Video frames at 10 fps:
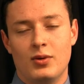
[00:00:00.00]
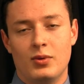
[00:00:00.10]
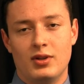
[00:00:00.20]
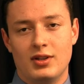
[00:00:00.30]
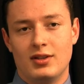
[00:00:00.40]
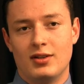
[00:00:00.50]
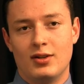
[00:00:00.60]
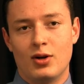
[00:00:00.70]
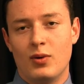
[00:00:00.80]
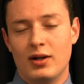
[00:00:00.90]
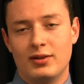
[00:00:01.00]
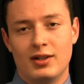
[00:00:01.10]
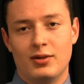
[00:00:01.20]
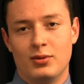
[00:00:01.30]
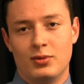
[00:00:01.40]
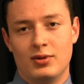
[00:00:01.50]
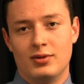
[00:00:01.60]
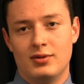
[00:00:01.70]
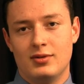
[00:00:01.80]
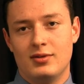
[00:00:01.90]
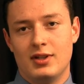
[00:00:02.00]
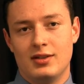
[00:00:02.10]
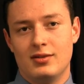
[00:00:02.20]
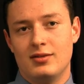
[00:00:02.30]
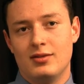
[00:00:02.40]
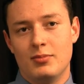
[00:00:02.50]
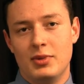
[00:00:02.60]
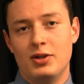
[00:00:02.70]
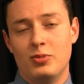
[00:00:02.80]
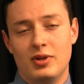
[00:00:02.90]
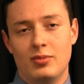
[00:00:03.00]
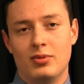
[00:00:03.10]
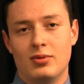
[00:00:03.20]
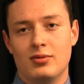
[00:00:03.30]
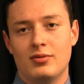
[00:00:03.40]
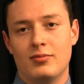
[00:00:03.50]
really go out there in the world and meet new people,